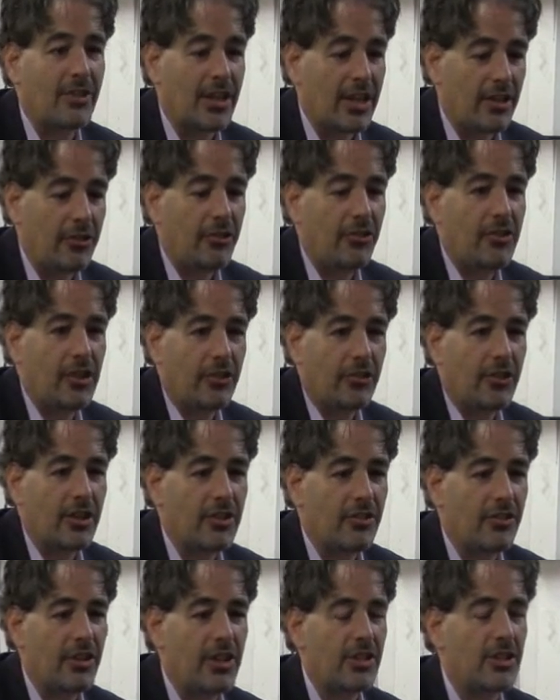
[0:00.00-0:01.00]
is
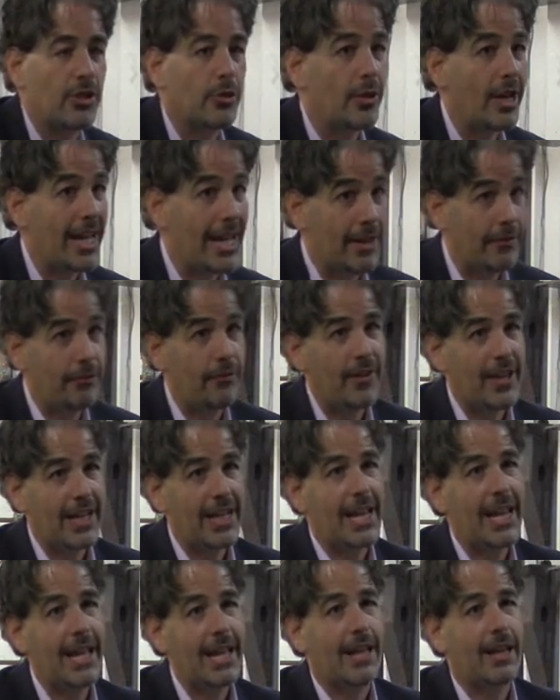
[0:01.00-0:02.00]
discontinued, if
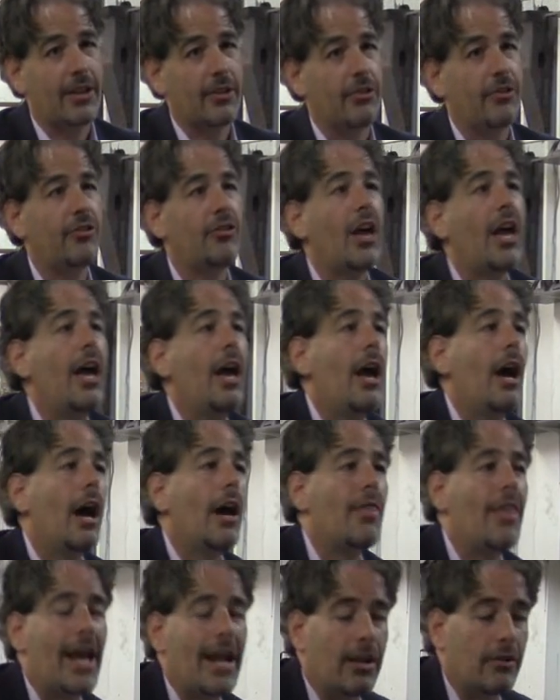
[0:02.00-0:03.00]
it is,
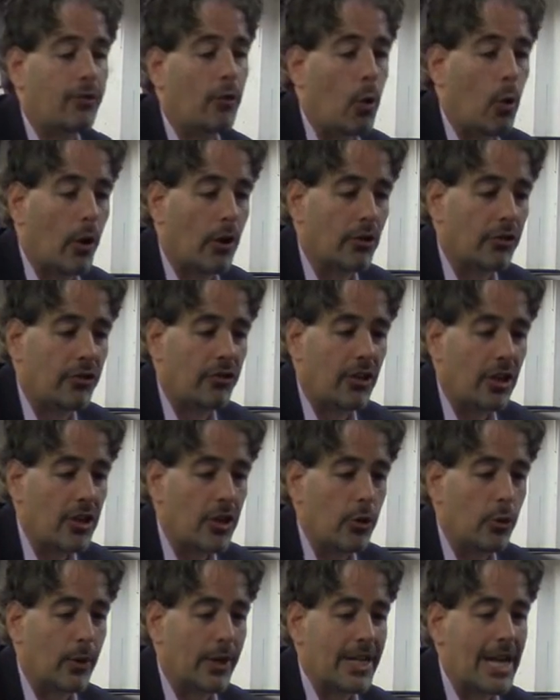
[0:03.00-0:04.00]
then of course
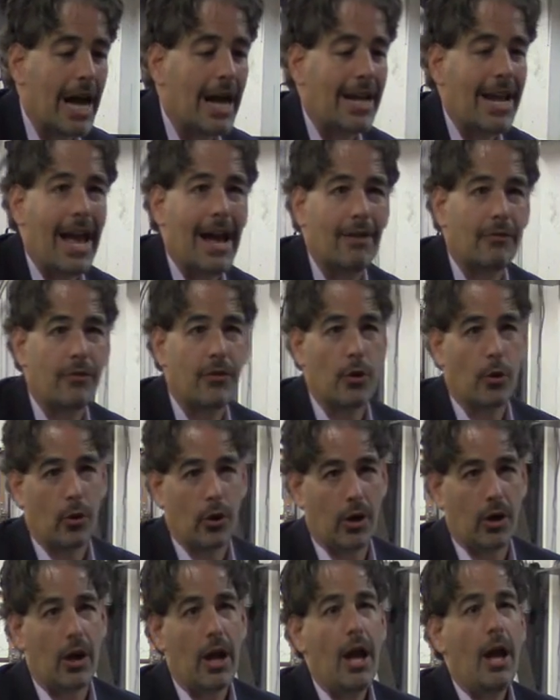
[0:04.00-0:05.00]
you would not have
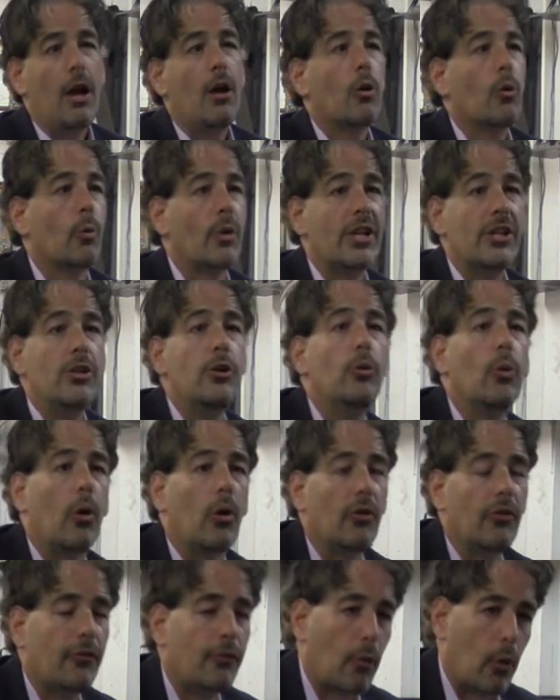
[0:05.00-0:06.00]
your
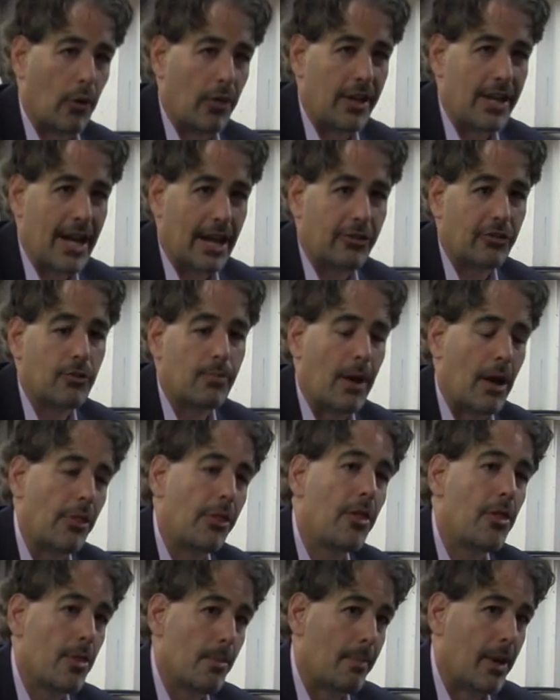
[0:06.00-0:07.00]
renewal for the next
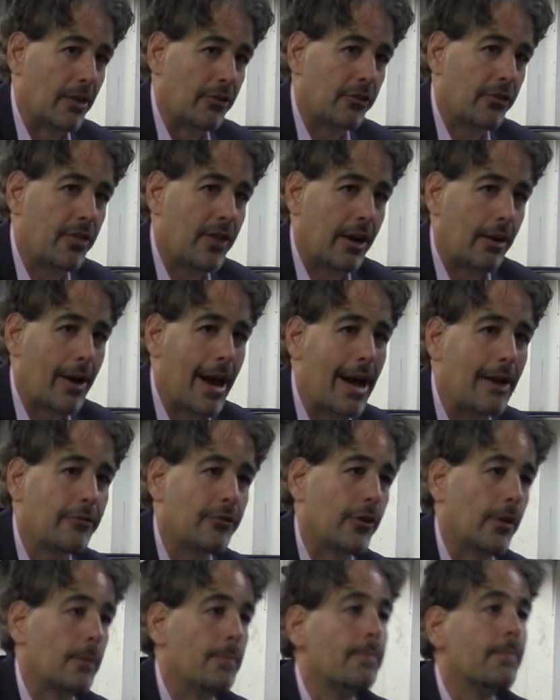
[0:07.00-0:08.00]
month and the months
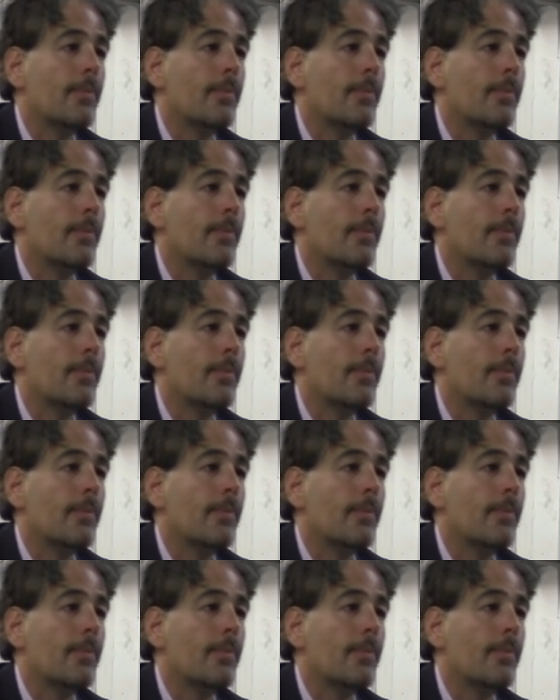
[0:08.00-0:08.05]
thereafter.